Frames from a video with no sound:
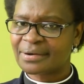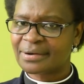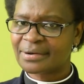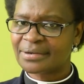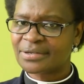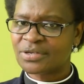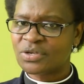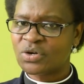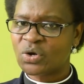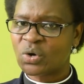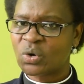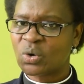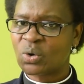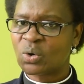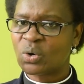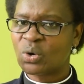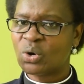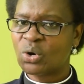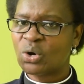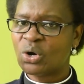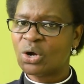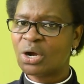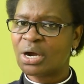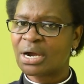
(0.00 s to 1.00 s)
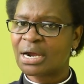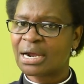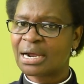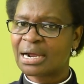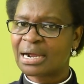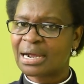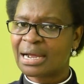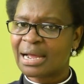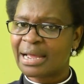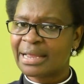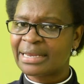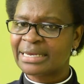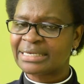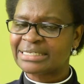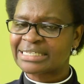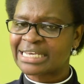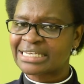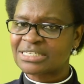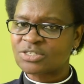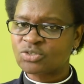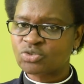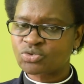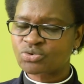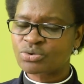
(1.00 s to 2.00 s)
you know, it
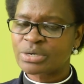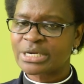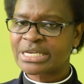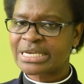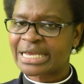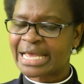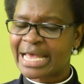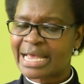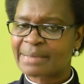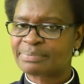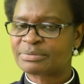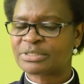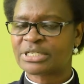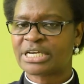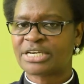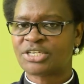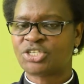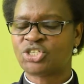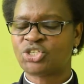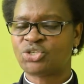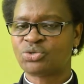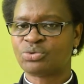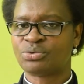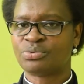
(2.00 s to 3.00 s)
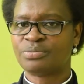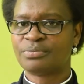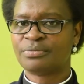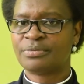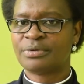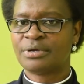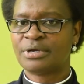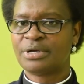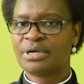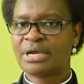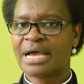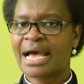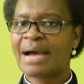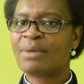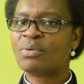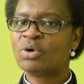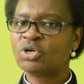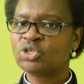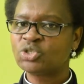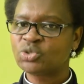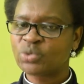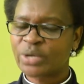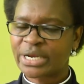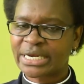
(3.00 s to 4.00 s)
has truly captured you. I
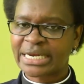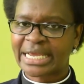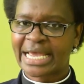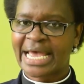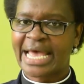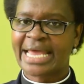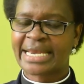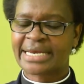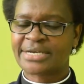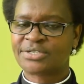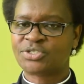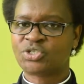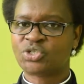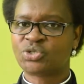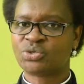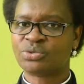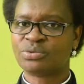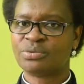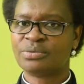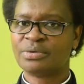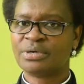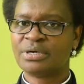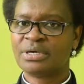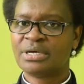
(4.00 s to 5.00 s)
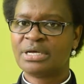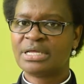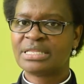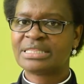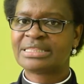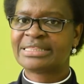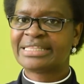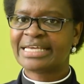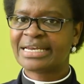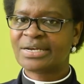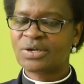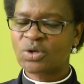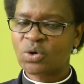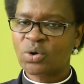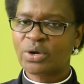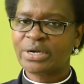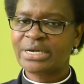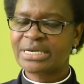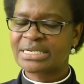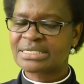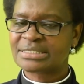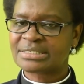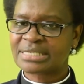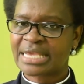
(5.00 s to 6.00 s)
want to encourage you. The
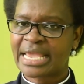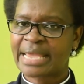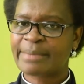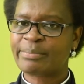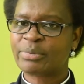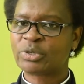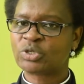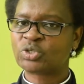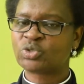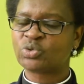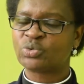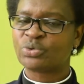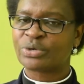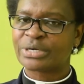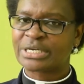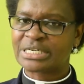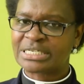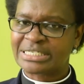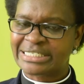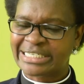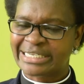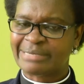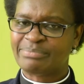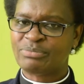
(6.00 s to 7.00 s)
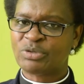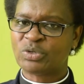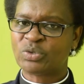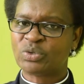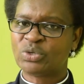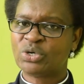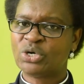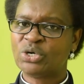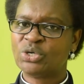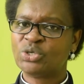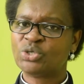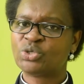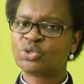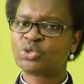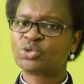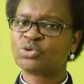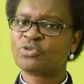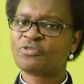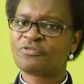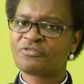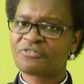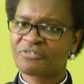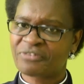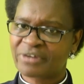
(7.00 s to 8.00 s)
Lord is able to redeem you,
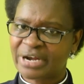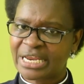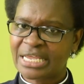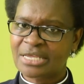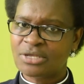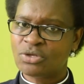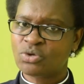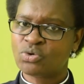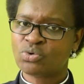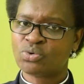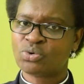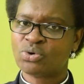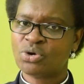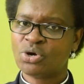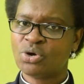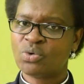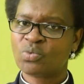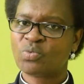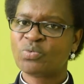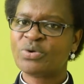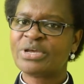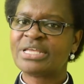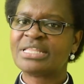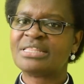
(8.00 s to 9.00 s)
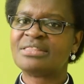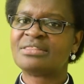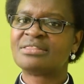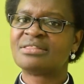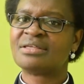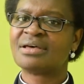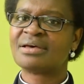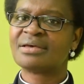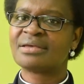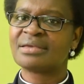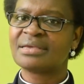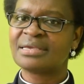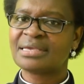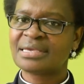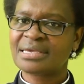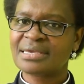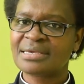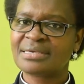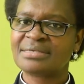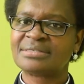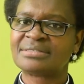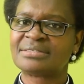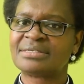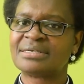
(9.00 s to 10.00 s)
to free you with
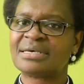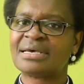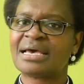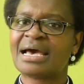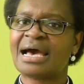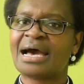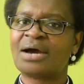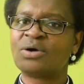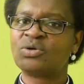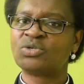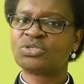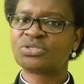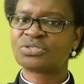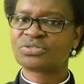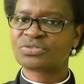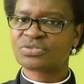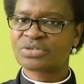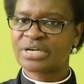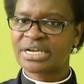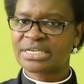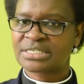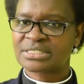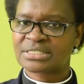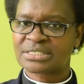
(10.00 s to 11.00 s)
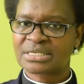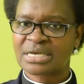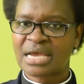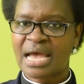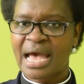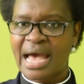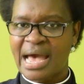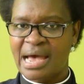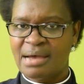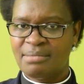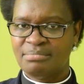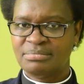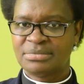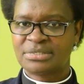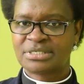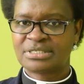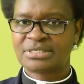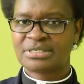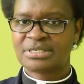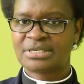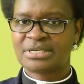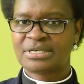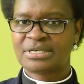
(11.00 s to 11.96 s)
his outstretched arms.